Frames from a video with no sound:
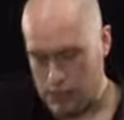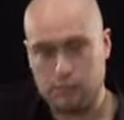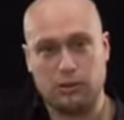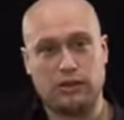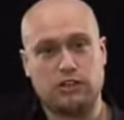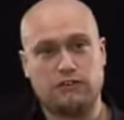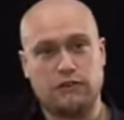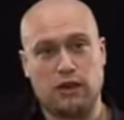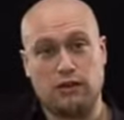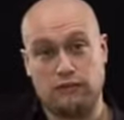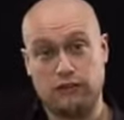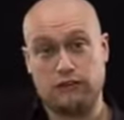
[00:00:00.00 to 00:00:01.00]
But
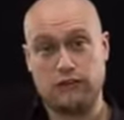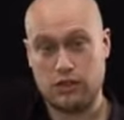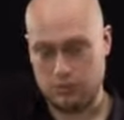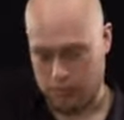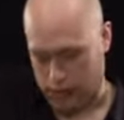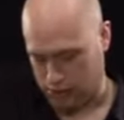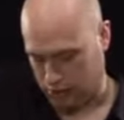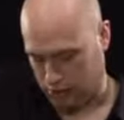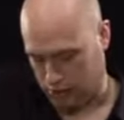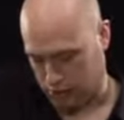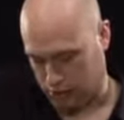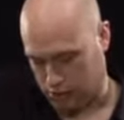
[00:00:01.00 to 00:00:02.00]
the first
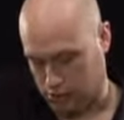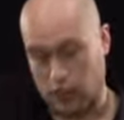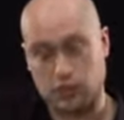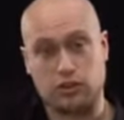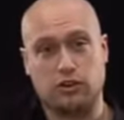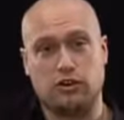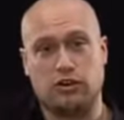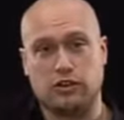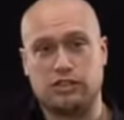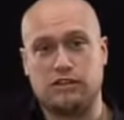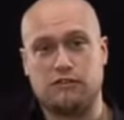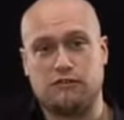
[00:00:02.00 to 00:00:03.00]
pattern starts on the
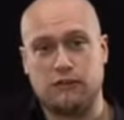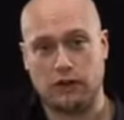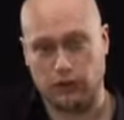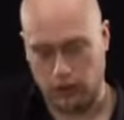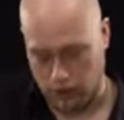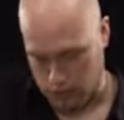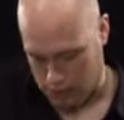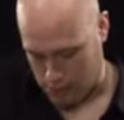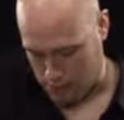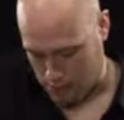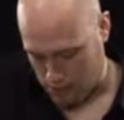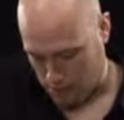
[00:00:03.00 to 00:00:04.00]
19th fret on the high
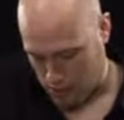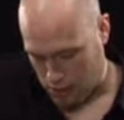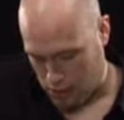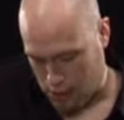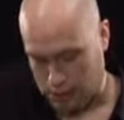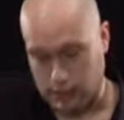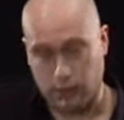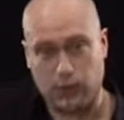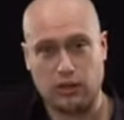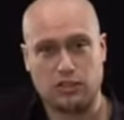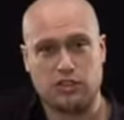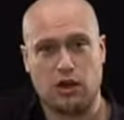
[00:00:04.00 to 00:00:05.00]
E, and we're
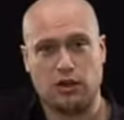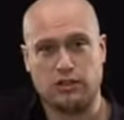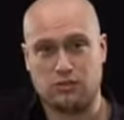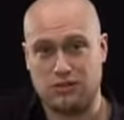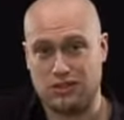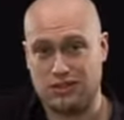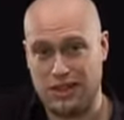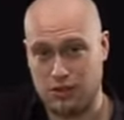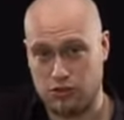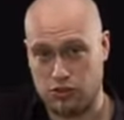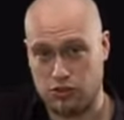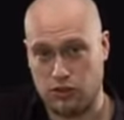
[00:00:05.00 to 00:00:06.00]
going to start this with a
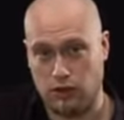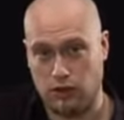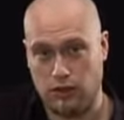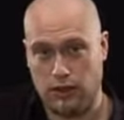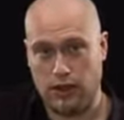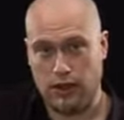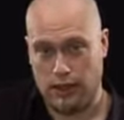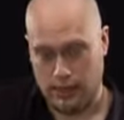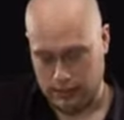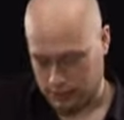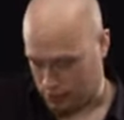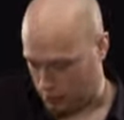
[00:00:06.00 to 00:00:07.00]
downstroke,
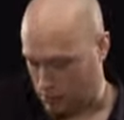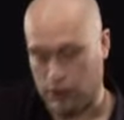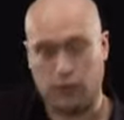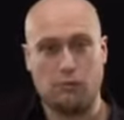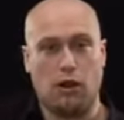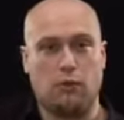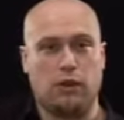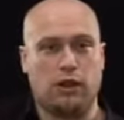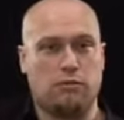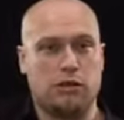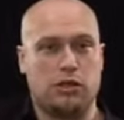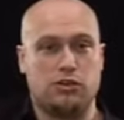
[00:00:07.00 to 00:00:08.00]
and bearing in mind we're going to
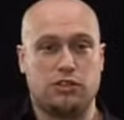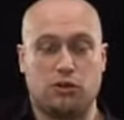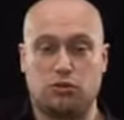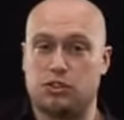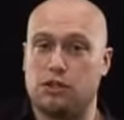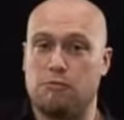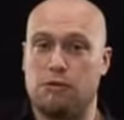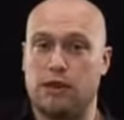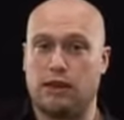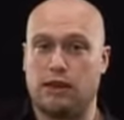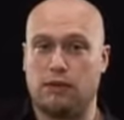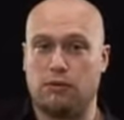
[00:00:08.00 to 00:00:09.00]
be using alternate
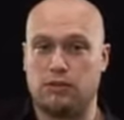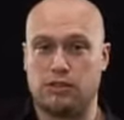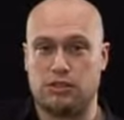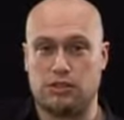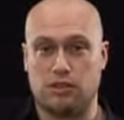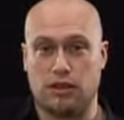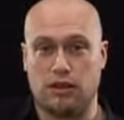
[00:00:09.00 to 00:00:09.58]
picking, which is